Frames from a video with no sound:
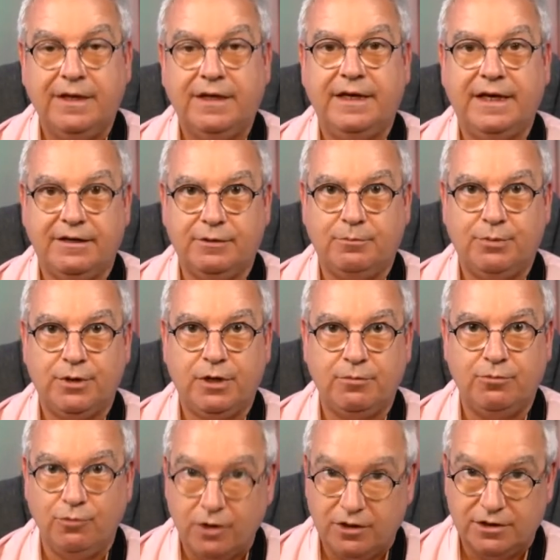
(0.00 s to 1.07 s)
Now, the
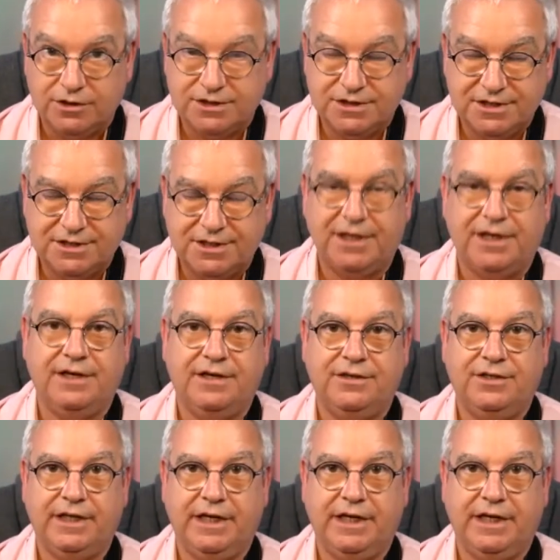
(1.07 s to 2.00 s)
problem was uh, the